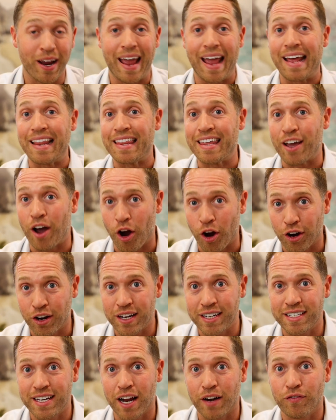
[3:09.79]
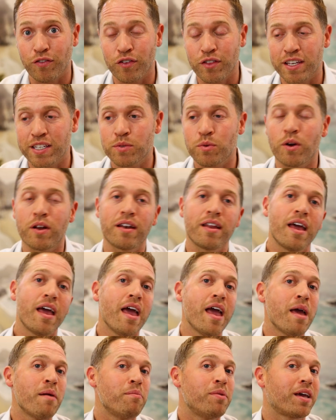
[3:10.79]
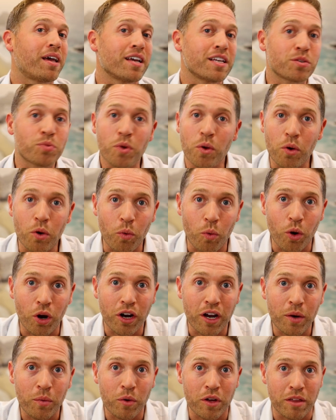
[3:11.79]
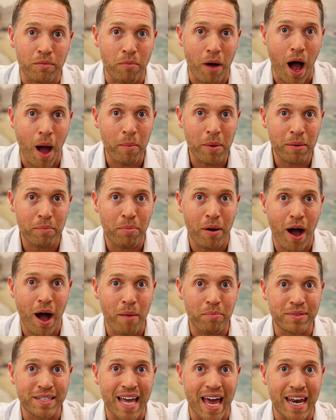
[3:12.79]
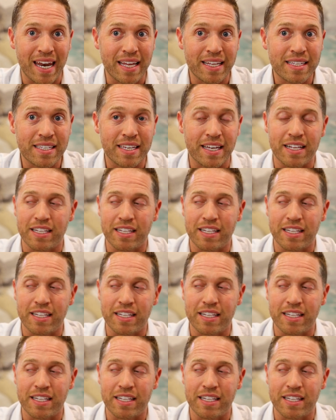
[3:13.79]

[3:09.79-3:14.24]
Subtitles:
and the architect for this one because we were working with mom and pop tenants.